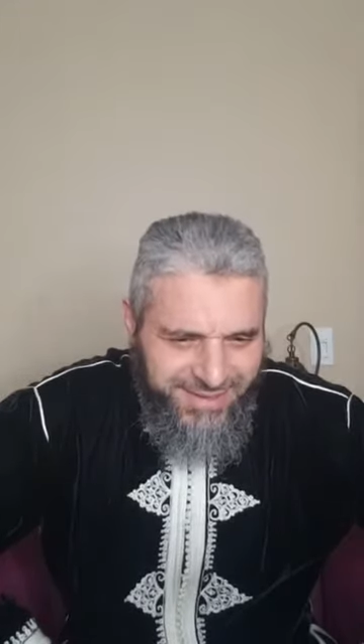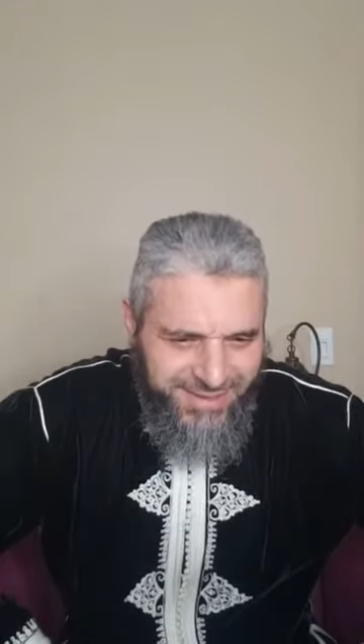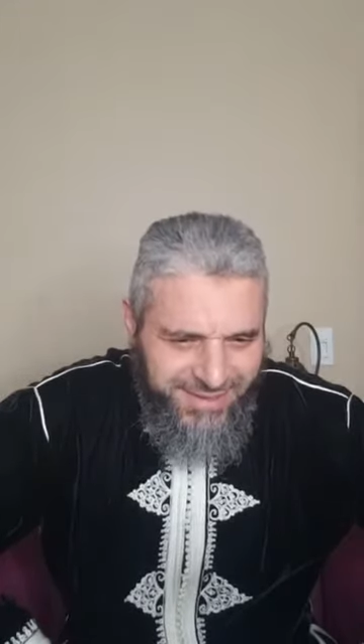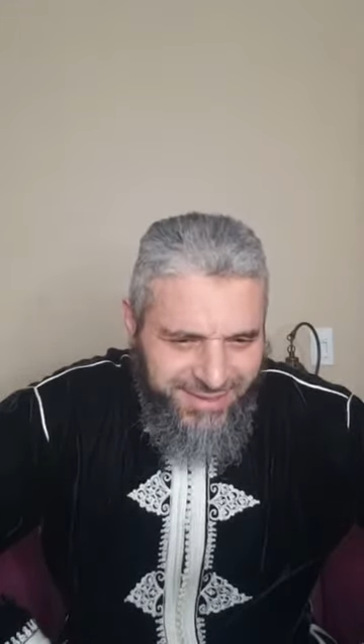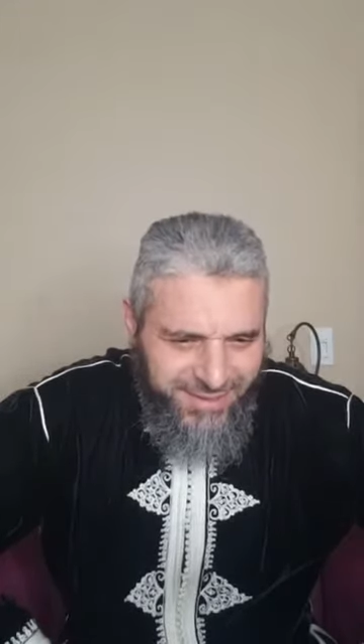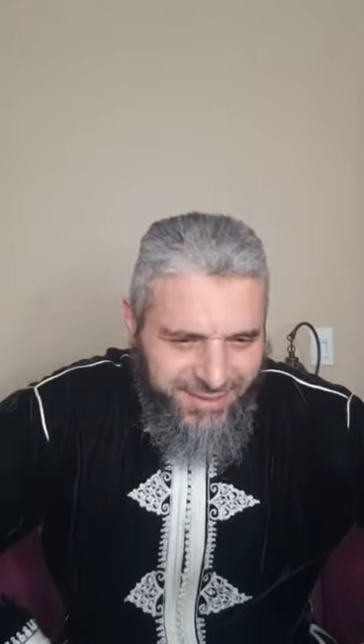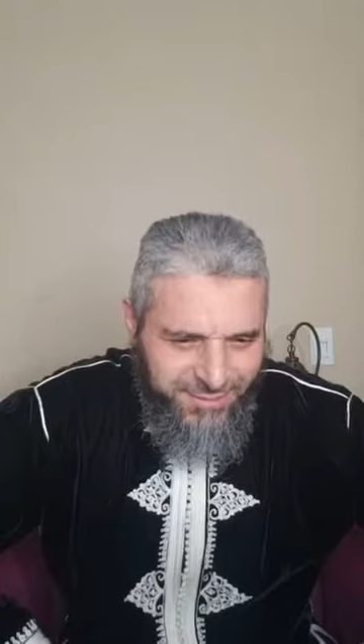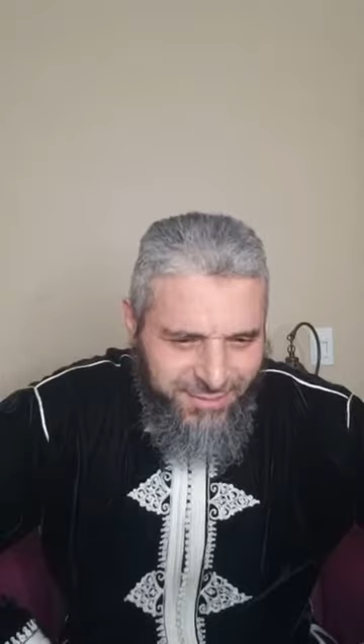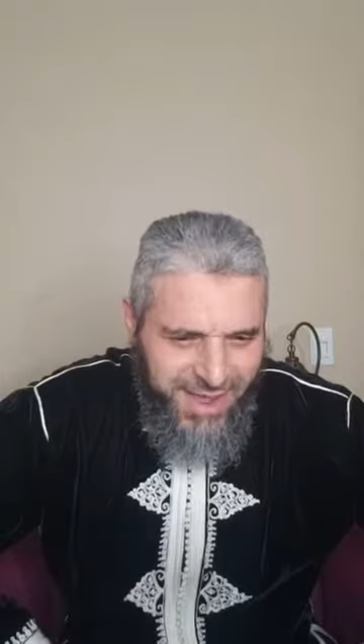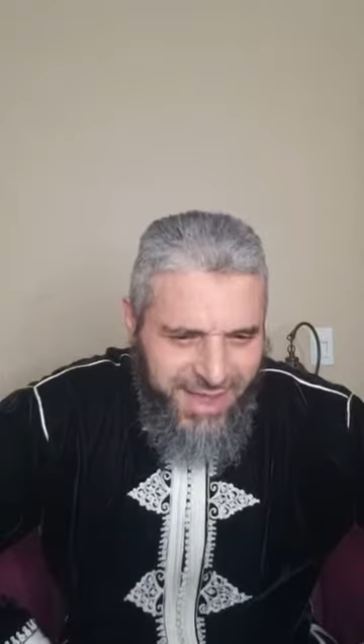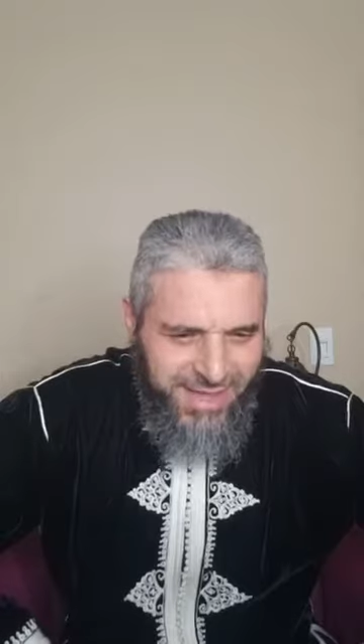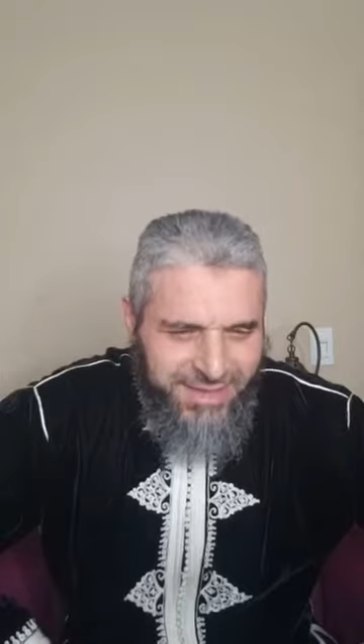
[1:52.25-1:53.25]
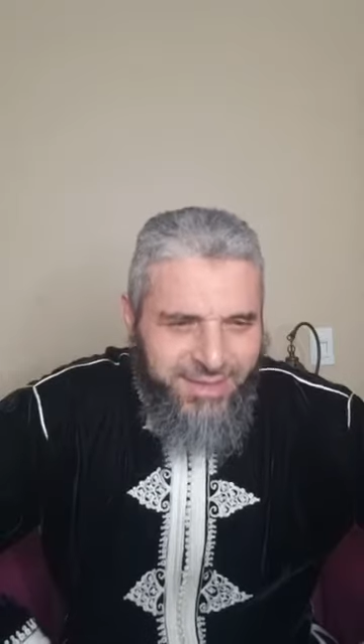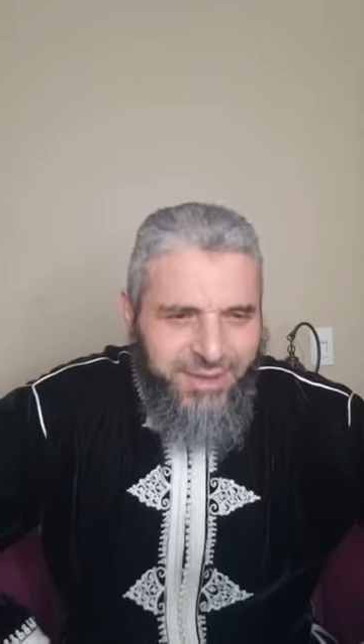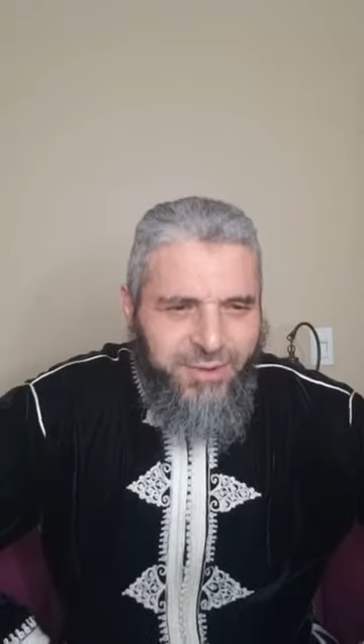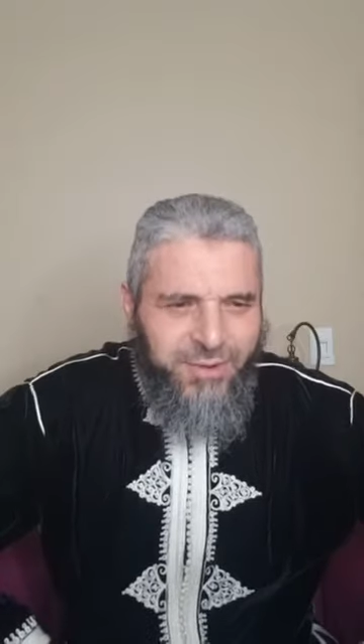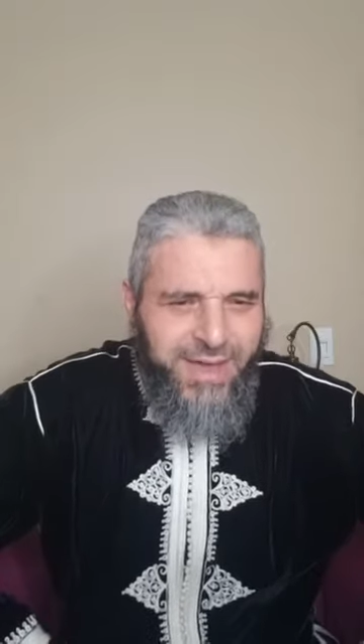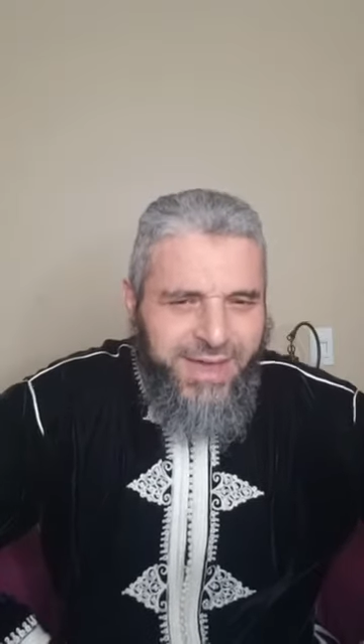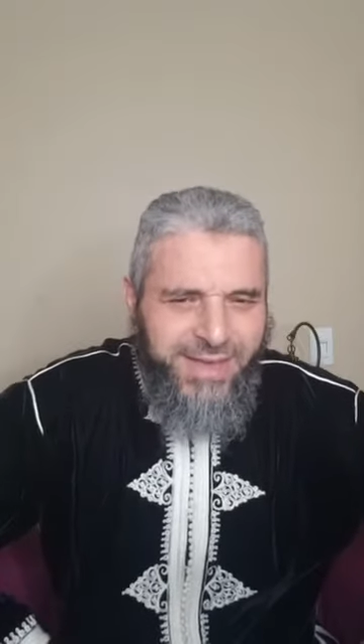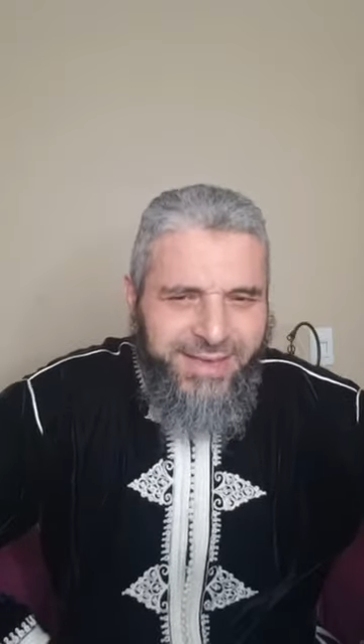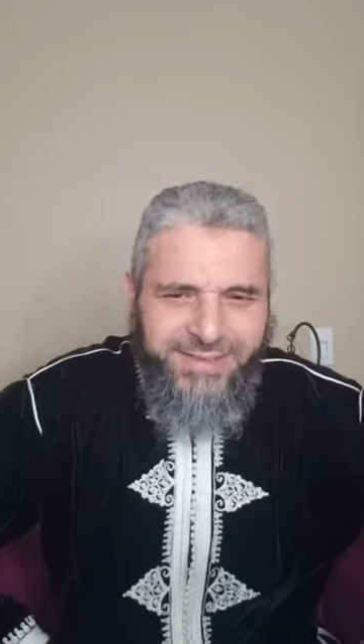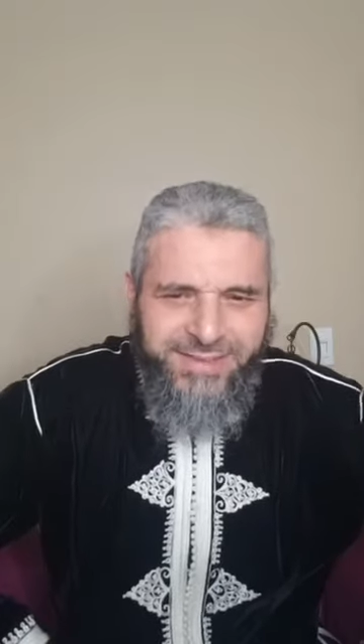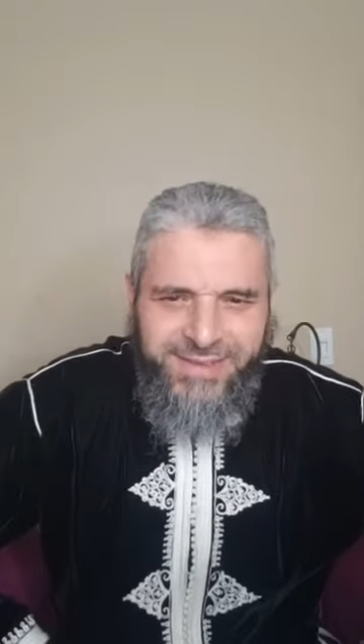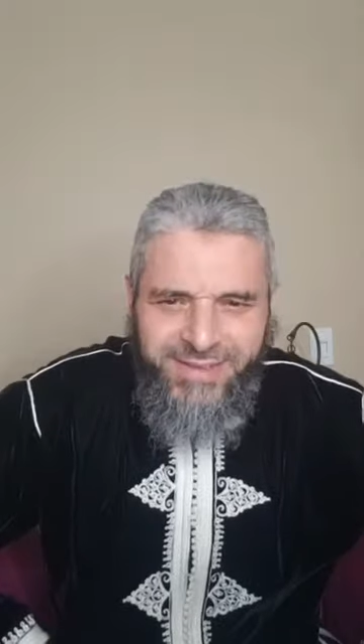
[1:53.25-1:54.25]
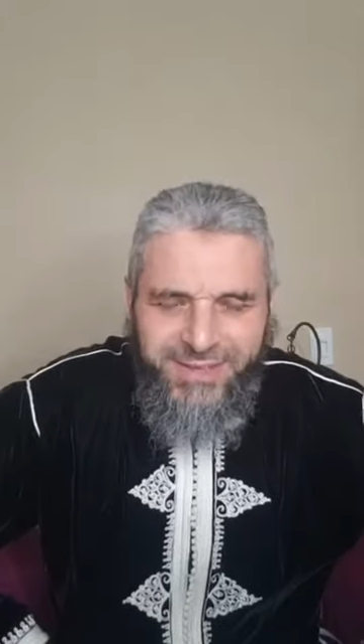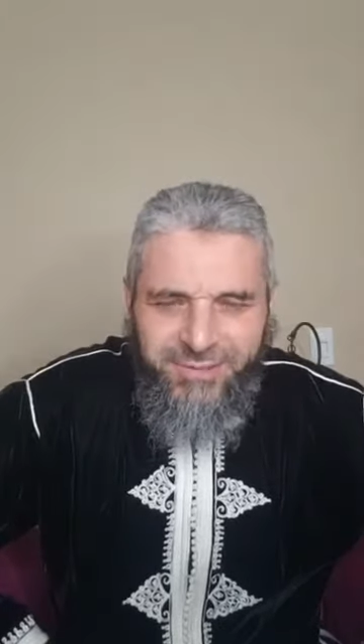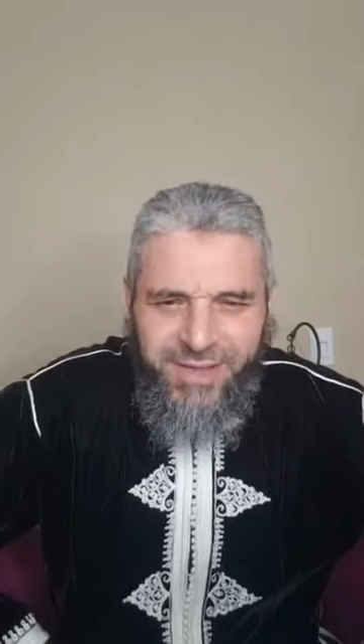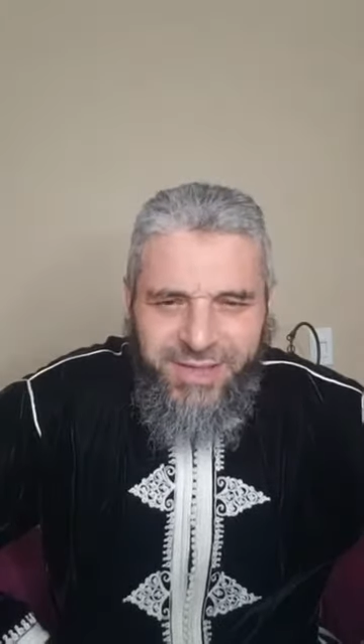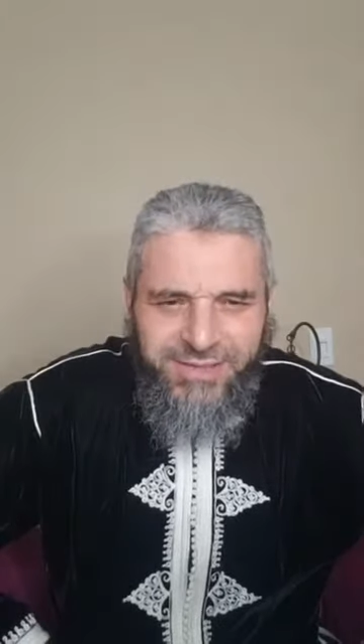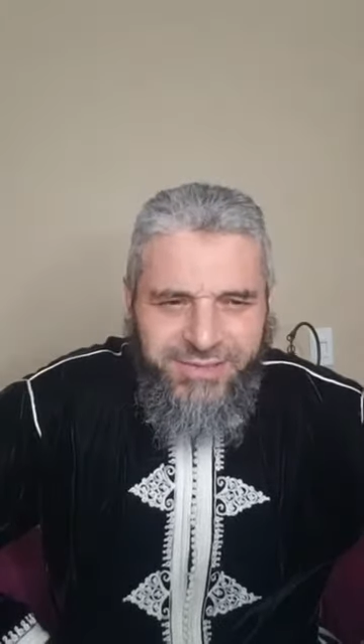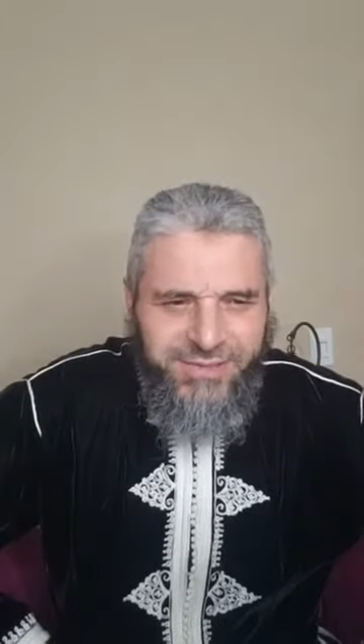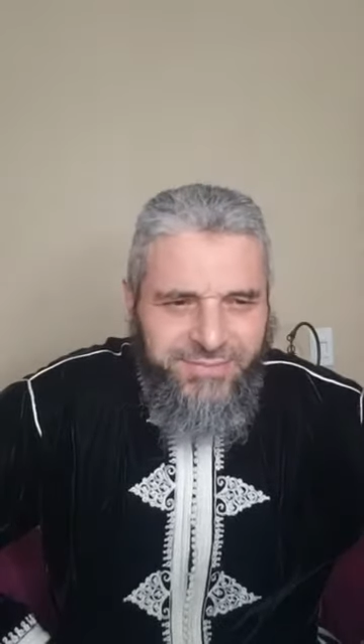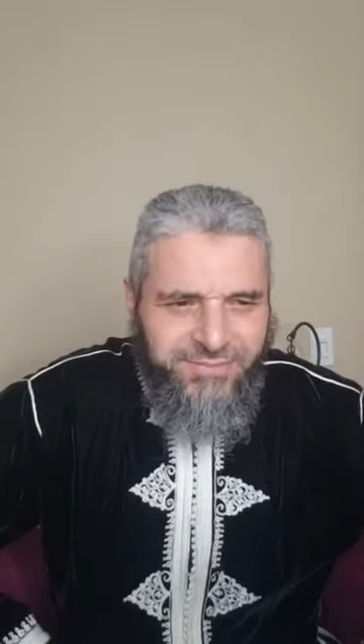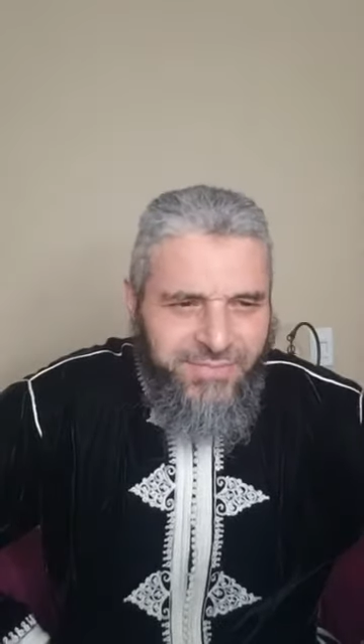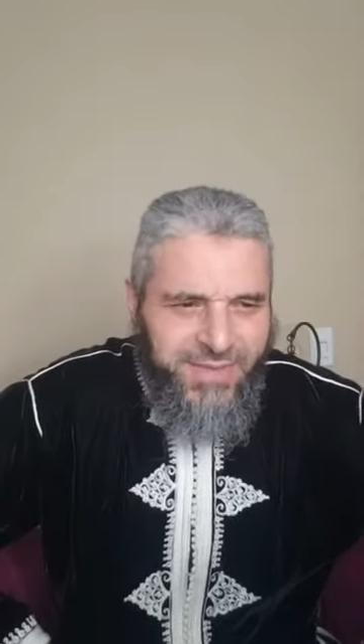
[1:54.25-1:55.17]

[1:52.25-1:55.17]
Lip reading: He ran away. Anyways,